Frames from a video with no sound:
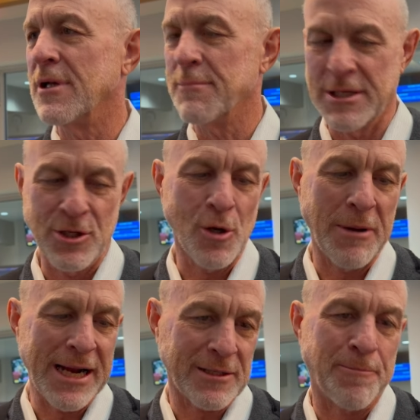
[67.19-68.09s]
I mean, you go
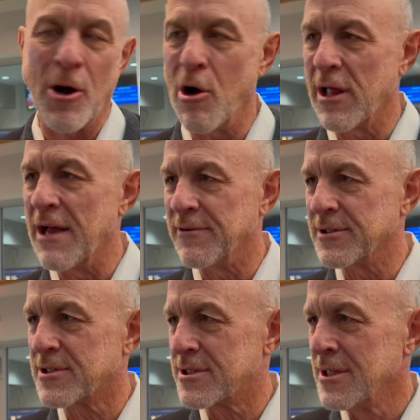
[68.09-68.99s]
back to Paul
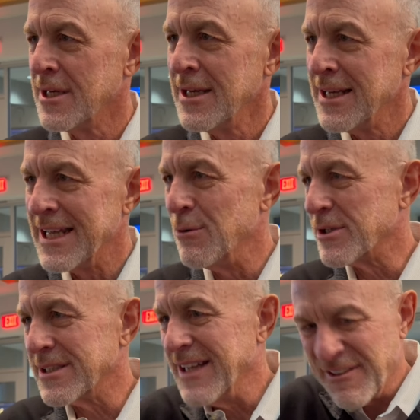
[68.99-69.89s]
Evans, he
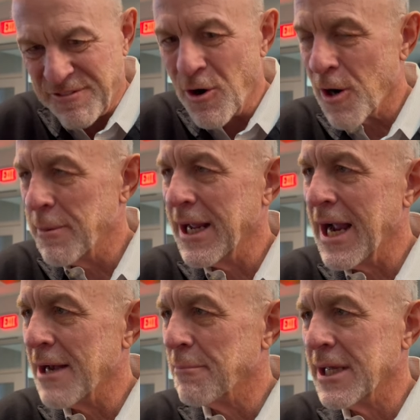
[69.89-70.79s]
wasn't that far
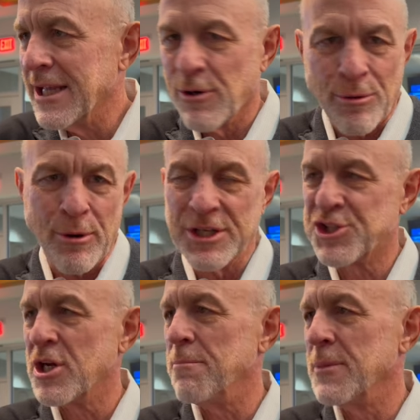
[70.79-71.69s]
behind me, or Roy
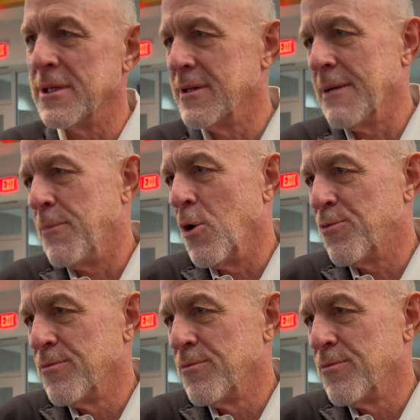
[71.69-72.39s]
Chipman. They both,